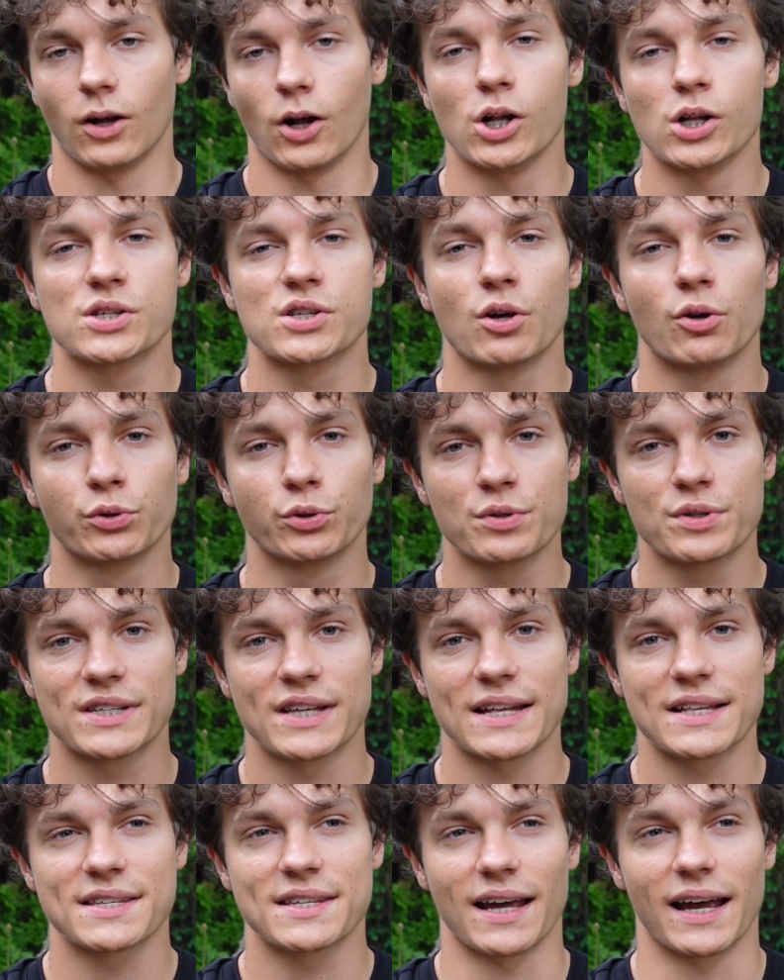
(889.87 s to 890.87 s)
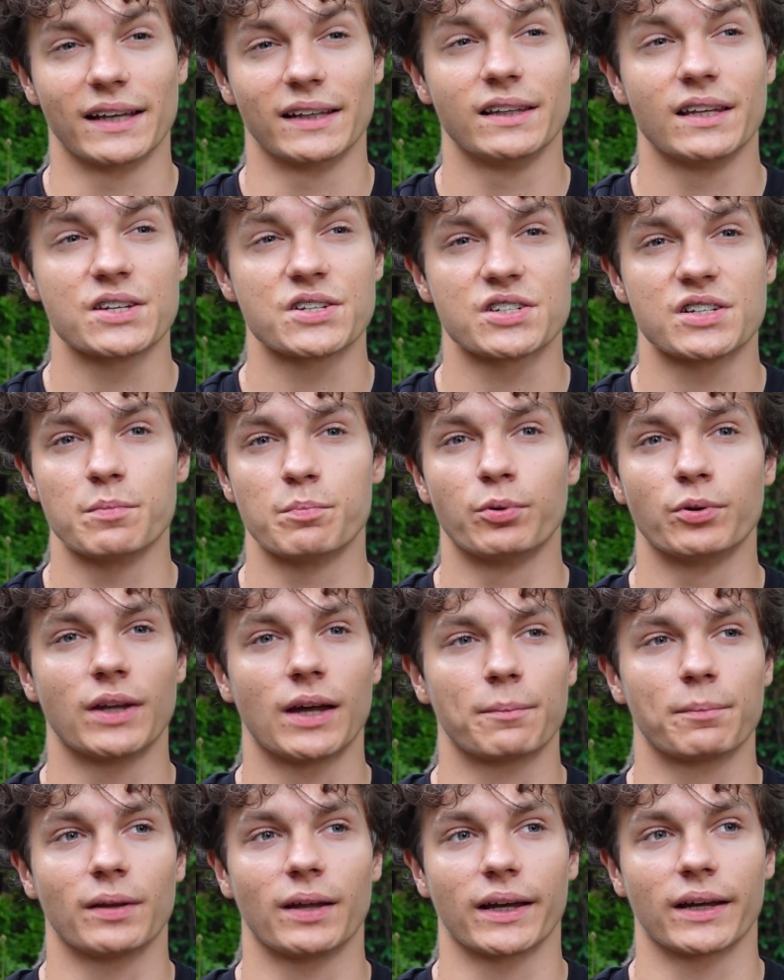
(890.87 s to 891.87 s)
Also 2 sets, I literally put
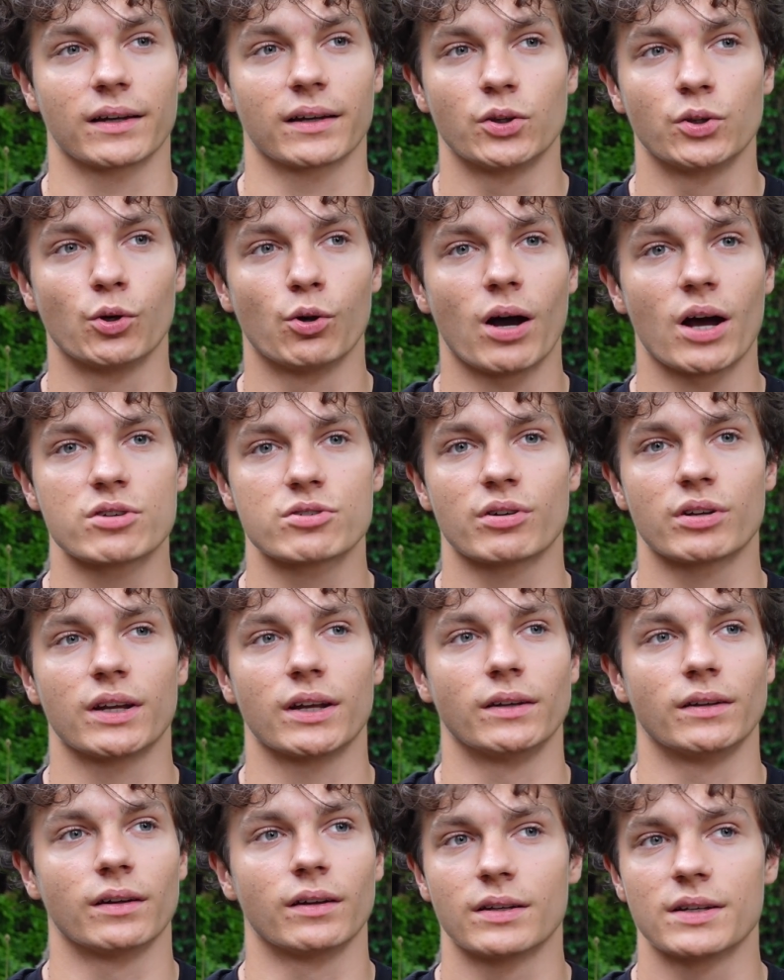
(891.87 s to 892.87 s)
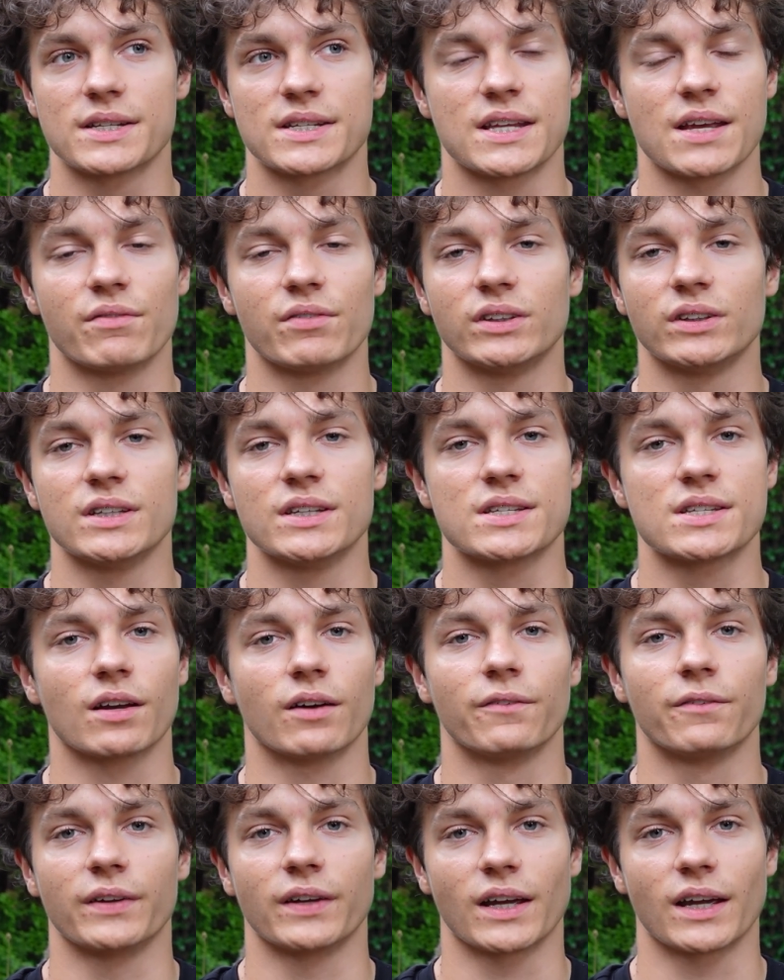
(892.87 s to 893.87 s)
up like 270
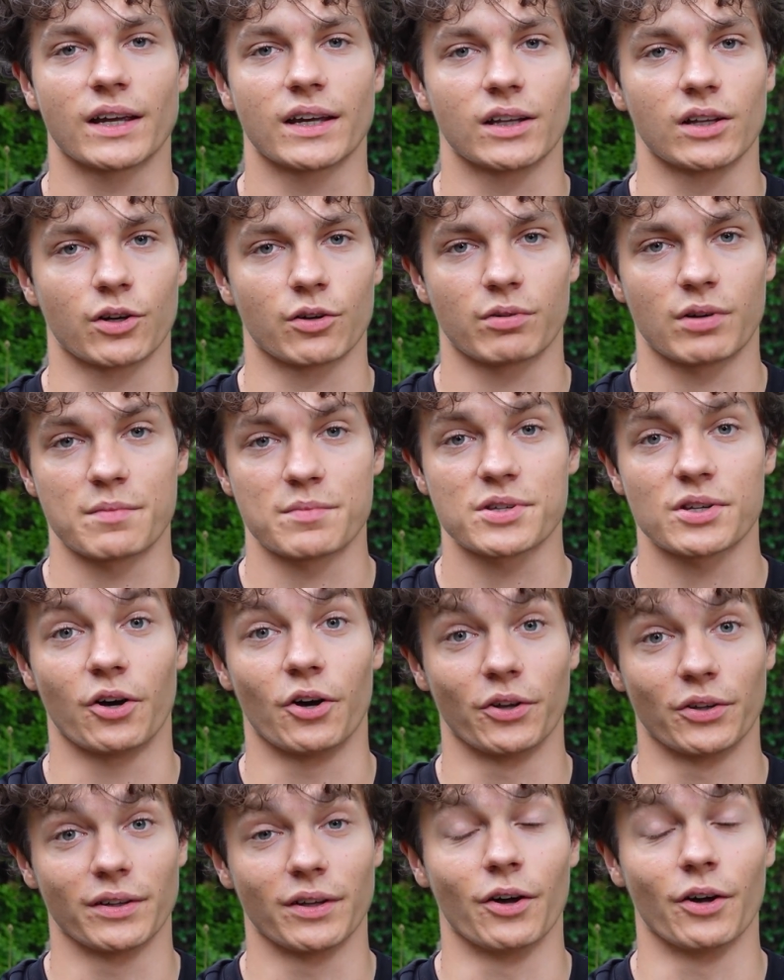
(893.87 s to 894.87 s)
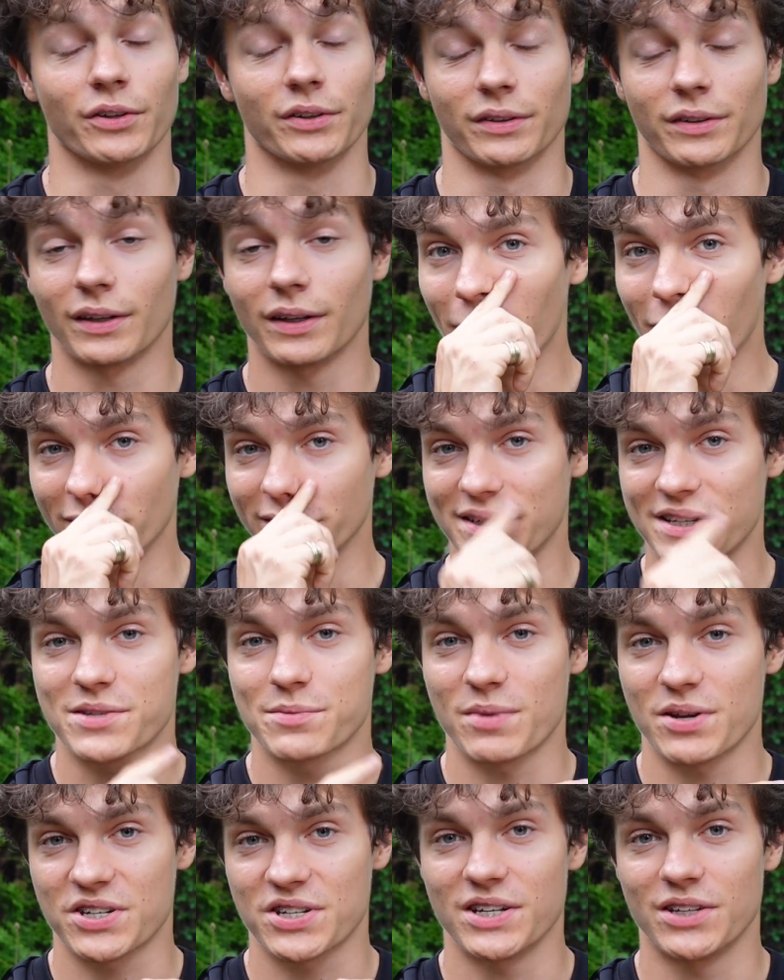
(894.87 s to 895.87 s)
something kilograms on this
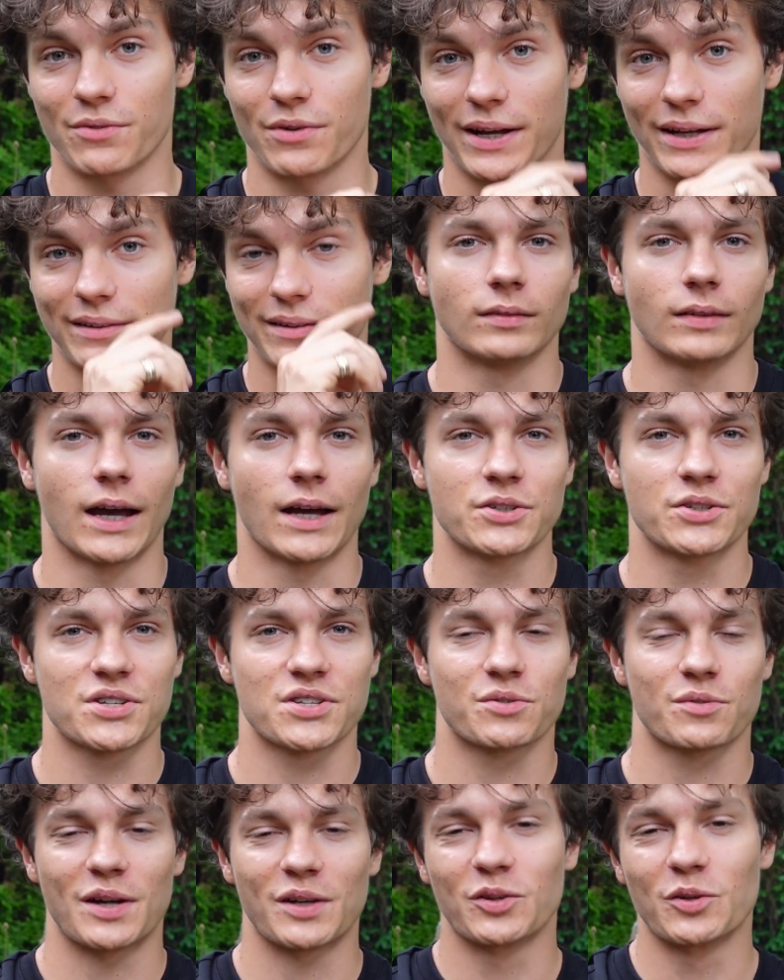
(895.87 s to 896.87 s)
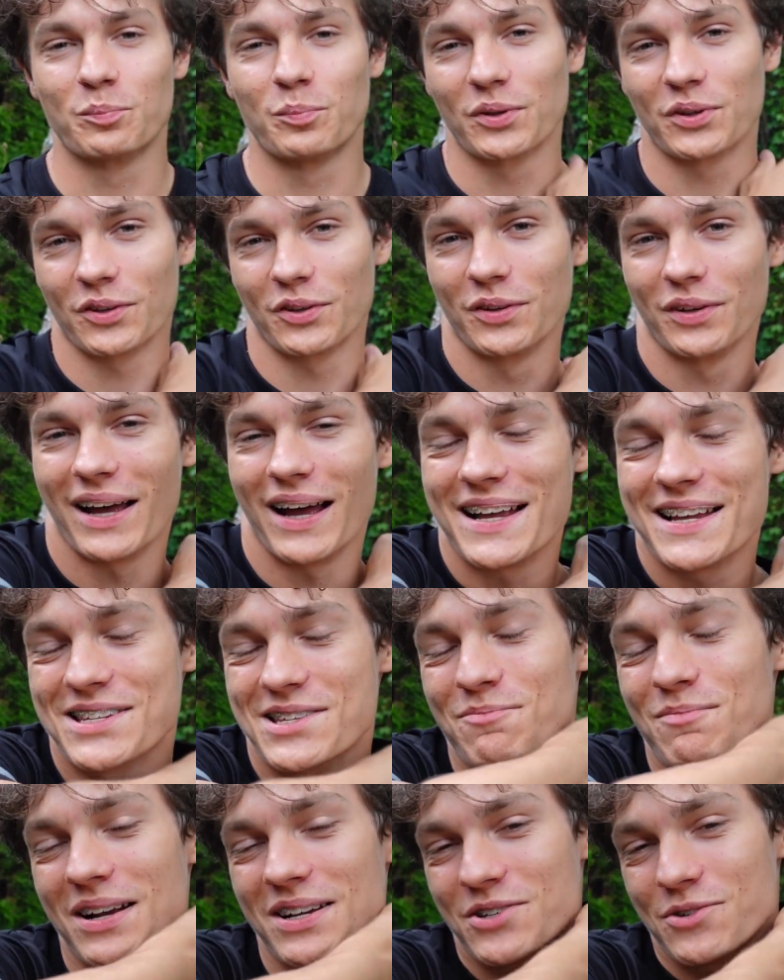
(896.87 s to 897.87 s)
machine, right? I just try to put on
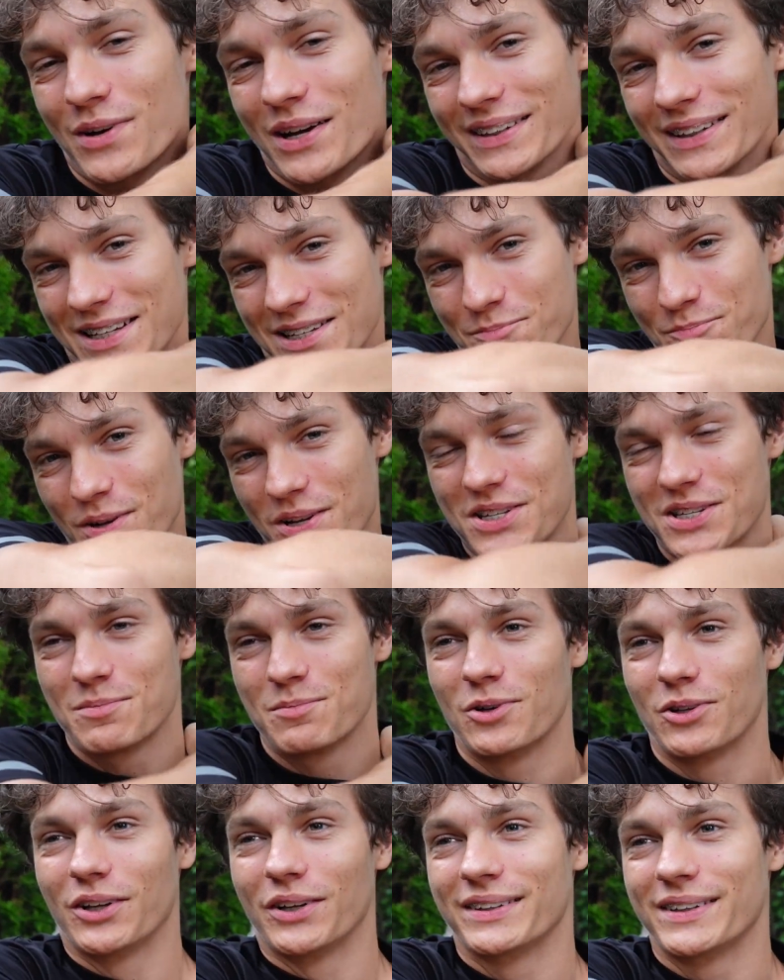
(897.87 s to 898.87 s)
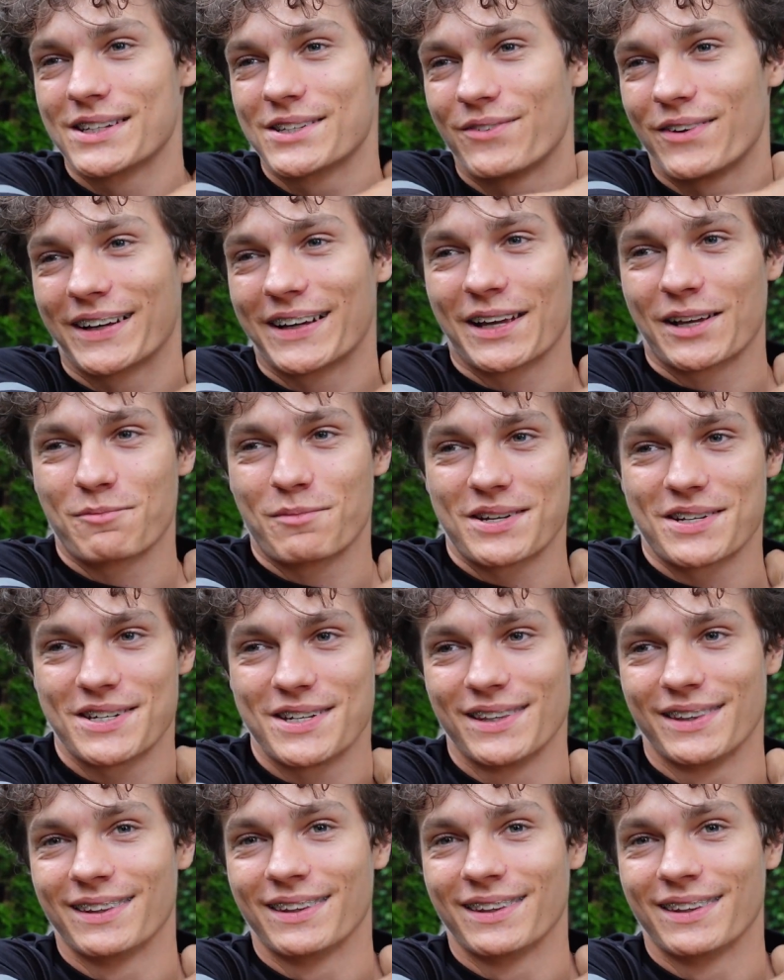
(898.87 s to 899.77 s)
as much weight as possible on this fucking machine